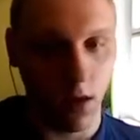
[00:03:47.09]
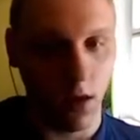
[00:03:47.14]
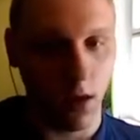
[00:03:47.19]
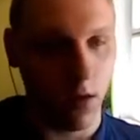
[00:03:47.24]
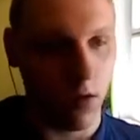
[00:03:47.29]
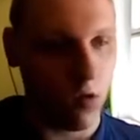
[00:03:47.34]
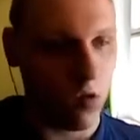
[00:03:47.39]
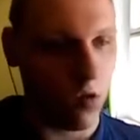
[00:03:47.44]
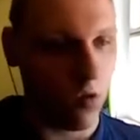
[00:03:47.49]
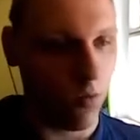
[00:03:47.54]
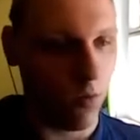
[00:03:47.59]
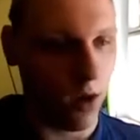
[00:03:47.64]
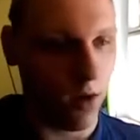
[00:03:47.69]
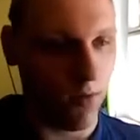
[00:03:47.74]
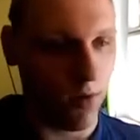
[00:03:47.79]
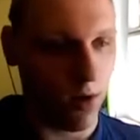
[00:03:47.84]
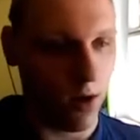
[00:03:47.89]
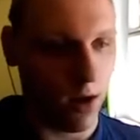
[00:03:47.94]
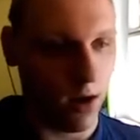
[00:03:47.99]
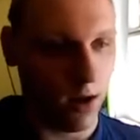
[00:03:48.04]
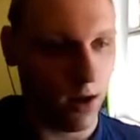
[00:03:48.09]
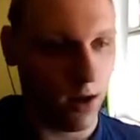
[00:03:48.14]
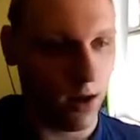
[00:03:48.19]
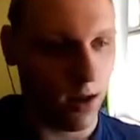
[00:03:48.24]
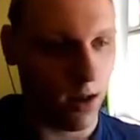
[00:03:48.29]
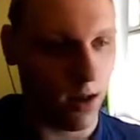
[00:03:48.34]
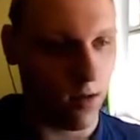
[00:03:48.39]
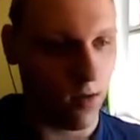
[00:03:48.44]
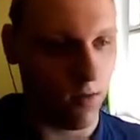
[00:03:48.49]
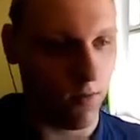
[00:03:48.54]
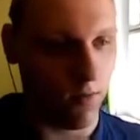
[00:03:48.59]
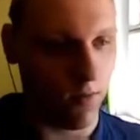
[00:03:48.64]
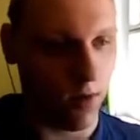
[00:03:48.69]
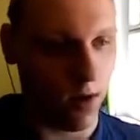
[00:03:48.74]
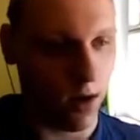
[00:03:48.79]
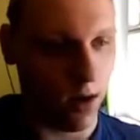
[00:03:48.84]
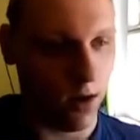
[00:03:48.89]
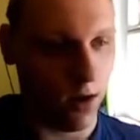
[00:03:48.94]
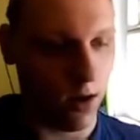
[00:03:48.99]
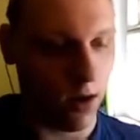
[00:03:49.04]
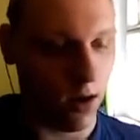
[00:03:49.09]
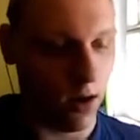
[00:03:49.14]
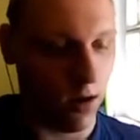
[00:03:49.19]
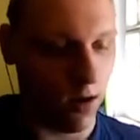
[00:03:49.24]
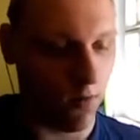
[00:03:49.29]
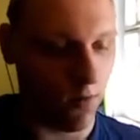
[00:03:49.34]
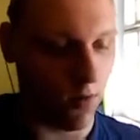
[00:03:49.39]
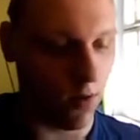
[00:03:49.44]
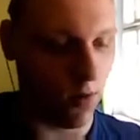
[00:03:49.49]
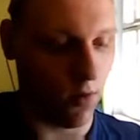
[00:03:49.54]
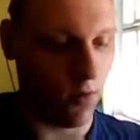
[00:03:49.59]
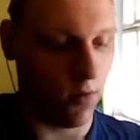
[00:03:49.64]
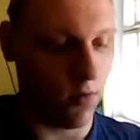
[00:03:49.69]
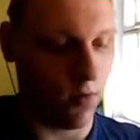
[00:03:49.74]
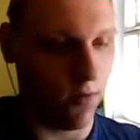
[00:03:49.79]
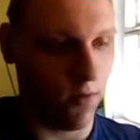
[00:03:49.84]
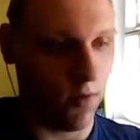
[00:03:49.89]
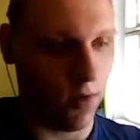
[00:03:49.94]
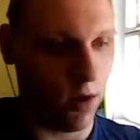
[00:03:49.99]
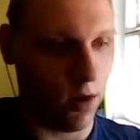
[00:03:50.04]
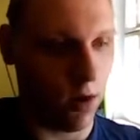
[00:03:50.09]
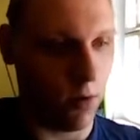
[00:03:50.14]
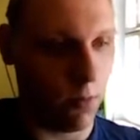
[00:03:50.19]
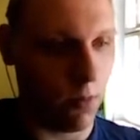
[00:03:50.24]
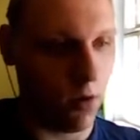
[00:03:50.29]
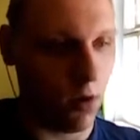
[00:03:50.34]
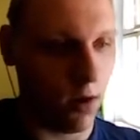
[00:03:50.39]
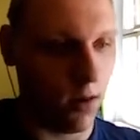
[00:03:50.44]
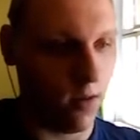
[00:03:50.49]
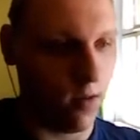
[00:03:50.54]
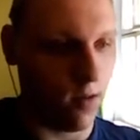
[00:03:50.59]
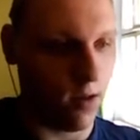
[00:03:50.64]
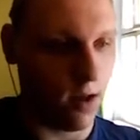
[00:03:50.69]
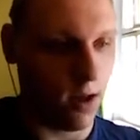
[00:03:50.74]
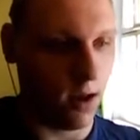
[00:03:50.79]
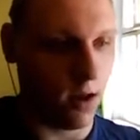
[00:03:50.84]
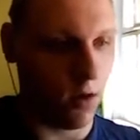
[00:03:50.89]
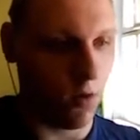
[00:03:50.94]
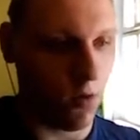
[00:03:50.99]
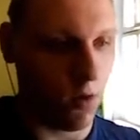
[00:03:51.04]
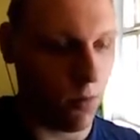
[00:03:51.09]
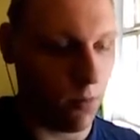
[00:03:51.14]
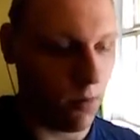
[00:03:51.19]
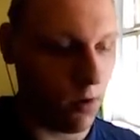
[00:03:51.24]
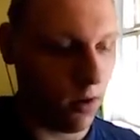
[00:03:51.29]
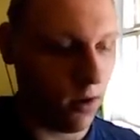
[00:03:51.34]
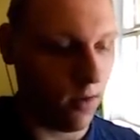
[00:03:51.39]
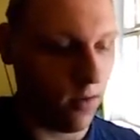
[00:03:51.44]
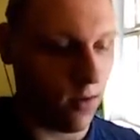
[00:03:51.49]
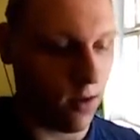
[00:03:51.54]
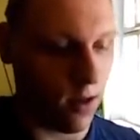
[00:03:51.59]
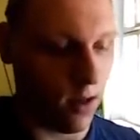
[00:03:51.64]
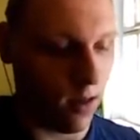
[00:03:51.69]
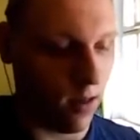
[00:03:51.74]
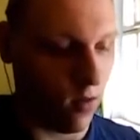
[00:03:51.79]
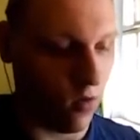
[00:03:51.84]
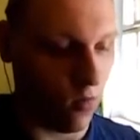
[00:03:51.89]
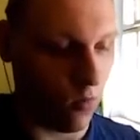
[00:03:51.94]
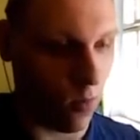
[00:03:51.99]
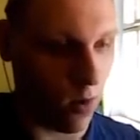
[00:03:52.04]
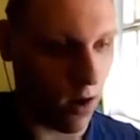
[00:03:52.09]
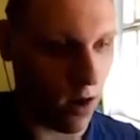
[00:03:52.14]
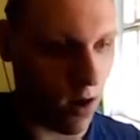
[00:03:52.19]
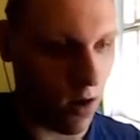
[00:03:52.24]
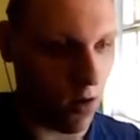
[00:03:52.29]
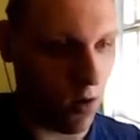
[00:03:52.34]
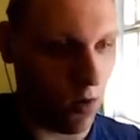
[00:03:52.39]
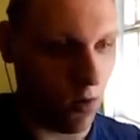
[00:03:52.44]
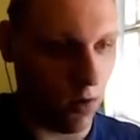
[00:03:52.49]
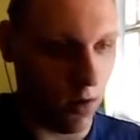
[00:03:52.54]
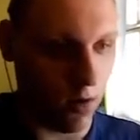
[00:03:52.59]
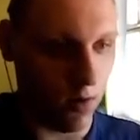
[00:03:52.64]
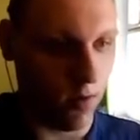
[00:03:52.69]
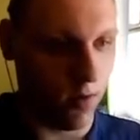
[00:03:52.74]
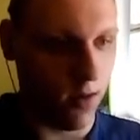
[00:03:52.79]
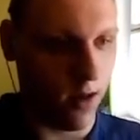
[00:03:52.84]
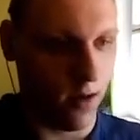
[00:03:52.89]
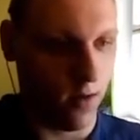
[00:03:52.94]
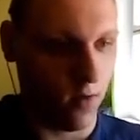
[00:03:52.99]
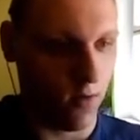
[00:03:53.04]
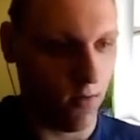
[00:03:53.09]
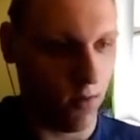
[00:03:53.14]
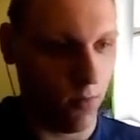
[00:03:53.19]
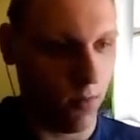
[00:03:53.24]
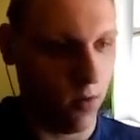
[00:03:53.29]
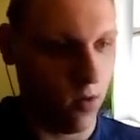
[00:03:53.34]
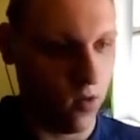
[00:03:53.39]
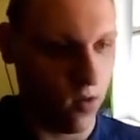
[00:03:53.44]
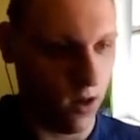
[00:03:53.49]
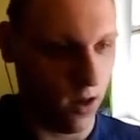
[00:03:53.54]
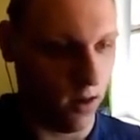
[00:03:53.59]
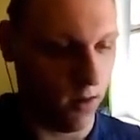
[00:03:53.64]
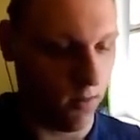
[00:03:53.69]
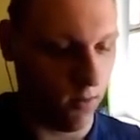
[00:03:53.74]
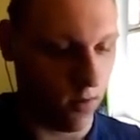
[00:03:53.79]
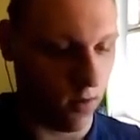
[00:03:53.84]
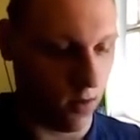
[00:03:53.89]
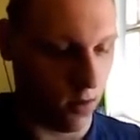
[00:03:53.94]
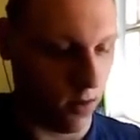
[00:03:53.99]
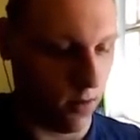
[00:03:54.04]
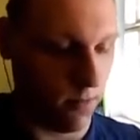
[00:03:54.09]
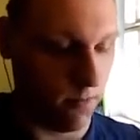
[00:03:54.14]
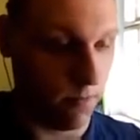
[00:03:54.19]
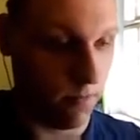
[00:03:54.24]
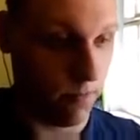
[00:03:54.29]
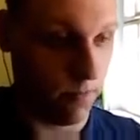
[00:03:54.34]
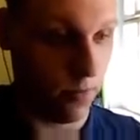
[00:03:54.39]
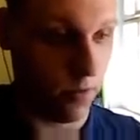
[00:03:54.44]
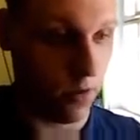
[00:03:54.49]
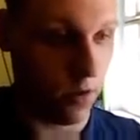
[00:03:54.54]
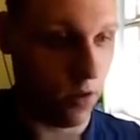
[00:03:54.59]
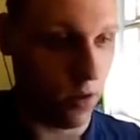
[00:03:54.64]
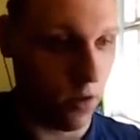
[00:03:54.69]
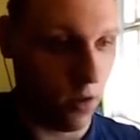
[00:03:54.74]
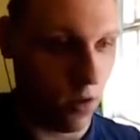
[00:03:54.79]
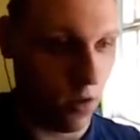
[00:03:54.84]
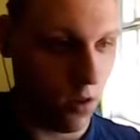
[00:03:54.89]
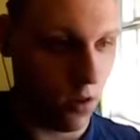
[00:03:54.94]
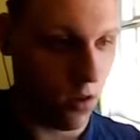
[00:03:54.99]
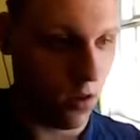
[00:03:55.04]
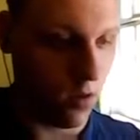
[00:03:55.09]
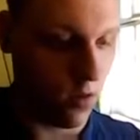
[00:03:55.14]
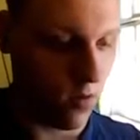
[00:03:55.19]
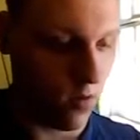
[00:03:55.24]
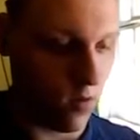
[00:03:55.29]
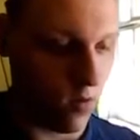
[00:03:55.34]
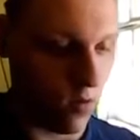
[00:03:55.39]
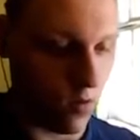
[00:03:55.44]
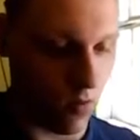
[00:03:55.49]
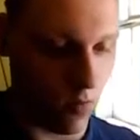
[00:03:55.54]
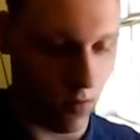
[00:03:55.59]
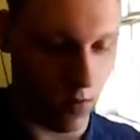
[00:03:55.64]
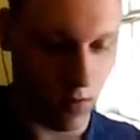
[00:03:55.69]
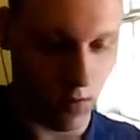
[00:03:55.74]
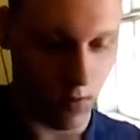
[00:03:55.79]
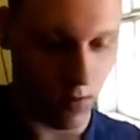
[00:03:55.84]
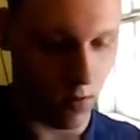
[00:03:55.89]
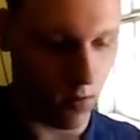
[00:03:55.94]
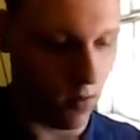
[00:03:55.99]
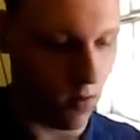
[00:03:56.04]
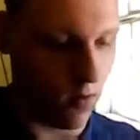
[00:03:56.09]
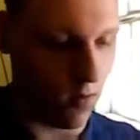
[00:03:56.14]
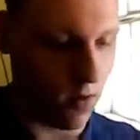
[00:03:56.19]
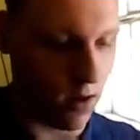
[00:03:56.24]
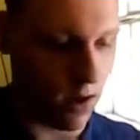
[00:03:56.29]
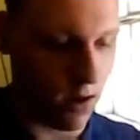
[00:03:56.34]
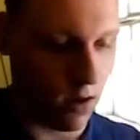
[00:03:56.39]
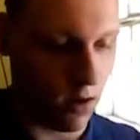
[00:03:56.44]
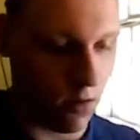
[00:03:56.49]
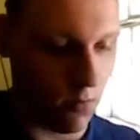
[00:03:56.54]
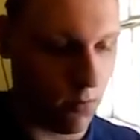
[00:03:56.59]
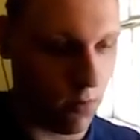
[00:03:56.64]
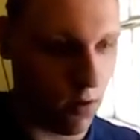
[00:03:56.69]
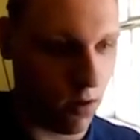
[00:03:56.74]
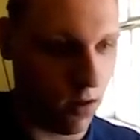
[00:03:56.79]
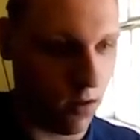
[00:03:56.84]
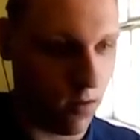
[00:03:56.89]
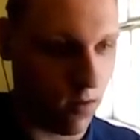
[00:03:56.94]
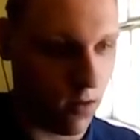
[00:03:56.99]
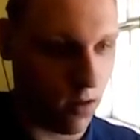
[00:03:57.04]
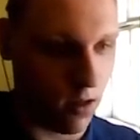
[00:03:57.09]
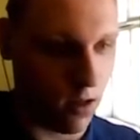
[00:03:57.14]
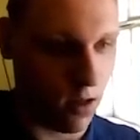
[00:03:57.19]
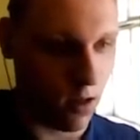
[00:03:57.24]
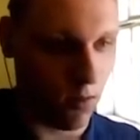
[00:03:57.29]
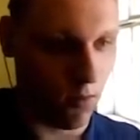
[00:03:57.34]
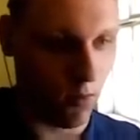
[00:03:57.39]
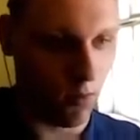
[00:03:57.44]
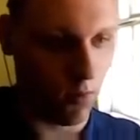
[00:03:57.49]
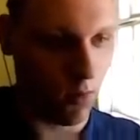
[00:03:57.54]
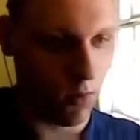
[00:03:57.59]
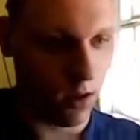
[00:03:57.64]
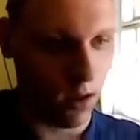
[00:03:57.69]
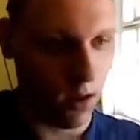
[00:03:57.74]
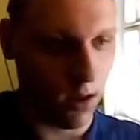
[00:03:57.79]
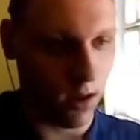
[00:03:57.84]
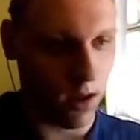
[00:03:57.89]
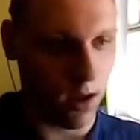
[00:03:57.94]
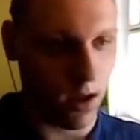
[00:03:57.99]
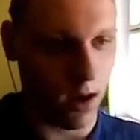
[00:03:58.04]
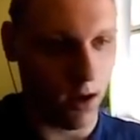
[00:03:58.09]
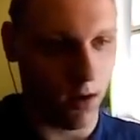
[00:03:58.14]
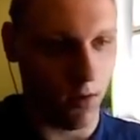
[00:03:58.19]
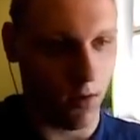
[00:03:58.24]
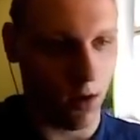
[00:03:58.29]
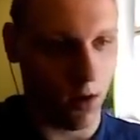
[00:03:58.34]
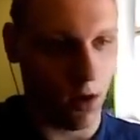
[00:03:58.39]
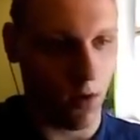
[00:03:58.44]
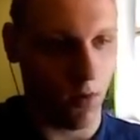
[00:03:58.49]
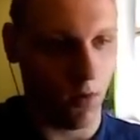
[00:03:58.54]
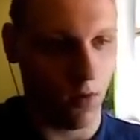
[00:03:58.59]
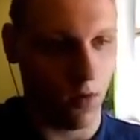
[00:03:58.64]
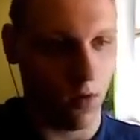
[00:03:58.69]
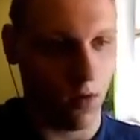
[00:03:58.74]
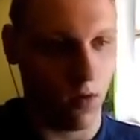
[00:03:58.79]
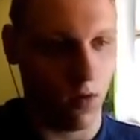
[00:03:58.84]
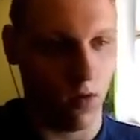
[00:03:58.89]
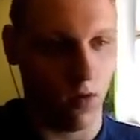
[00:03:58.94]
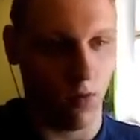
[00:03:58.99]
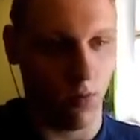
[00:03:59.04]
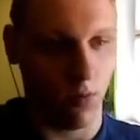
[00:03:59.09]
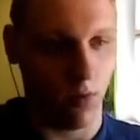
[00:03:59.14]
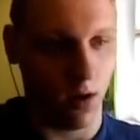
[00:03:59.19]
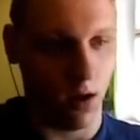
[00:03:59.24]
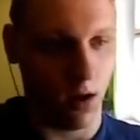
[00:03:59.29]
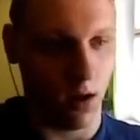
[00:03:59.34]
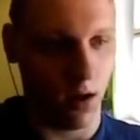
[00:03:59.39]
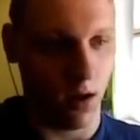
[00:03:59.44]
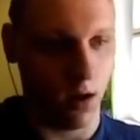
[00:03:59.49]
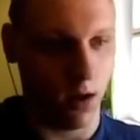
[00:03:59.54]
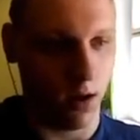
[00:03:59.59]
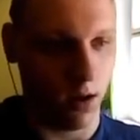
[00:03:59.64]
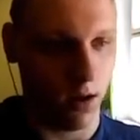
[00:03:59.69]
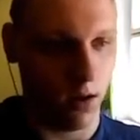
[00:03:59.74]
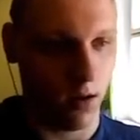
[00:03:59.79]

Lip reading: So we have our head tags defined, and here we're going to define our body tag. Now our body tag is where all our text will be saved. So here I'm going to add the body tag real quick, and there you go, as you can see it's been highlighted.